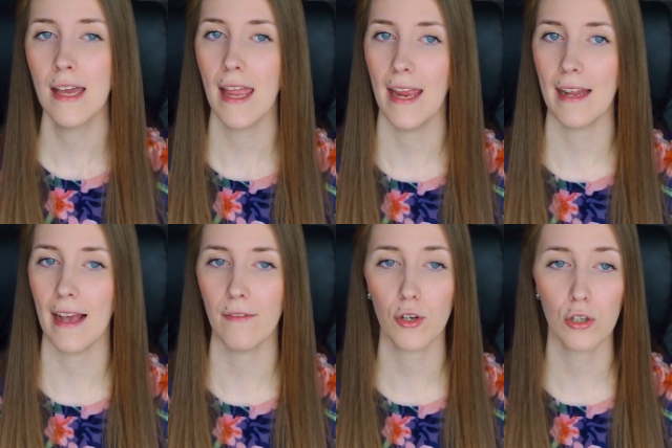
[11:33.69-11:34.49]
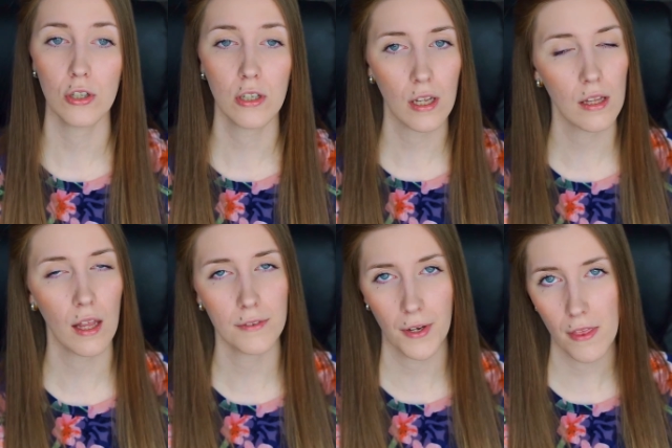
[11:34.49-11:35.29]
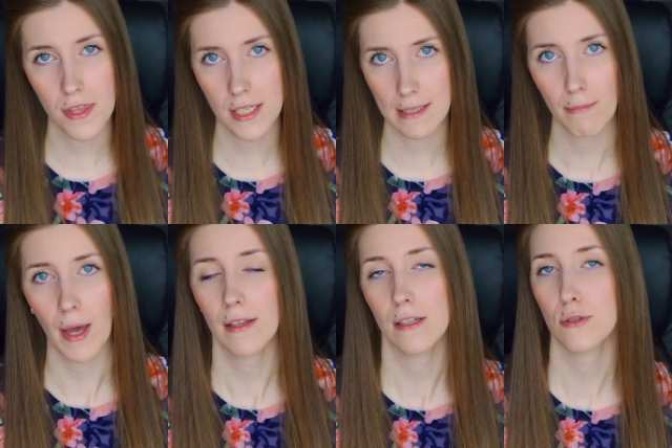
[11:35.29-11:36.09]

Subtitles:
and I've heard a lot of great things about it,